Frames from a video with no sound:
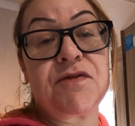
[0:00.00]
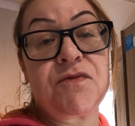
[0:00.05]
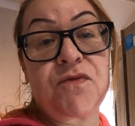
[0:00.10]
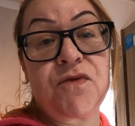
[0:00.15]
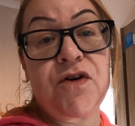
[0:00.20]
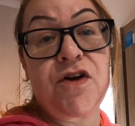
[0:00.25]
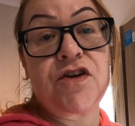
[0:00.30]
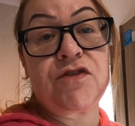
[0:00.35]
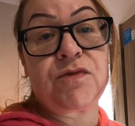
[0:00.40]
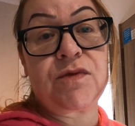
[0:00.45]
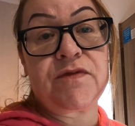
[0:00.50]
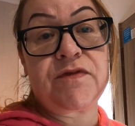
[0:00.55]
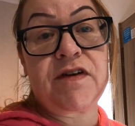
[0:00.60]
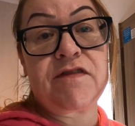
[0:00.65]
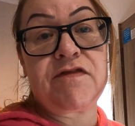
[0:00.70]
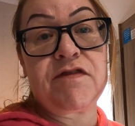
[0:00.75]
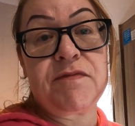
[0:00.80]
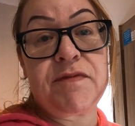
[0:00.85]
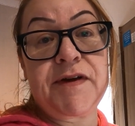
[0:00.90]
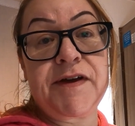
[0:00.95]
the worst we've
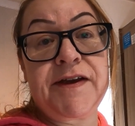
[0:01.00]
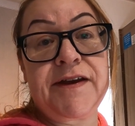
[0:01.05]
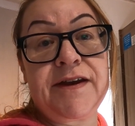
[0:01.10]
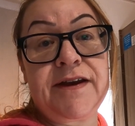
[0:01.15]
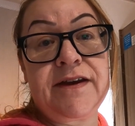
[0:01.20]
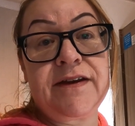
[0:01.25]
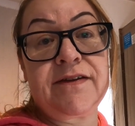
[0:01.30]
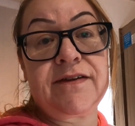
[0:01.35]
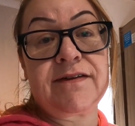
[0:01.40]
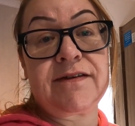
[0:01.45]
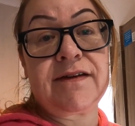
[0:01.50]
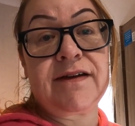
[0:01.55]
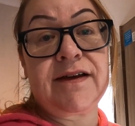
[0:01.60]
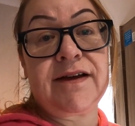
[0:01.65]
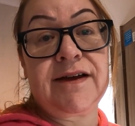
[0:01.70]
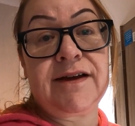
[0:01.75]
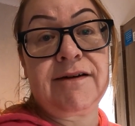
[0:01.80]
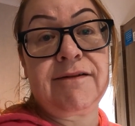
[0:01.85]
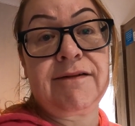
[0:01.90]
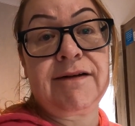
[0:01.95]
ever been in,
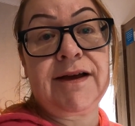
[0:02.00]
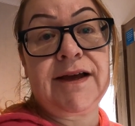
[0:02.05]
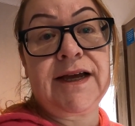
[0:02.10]
so...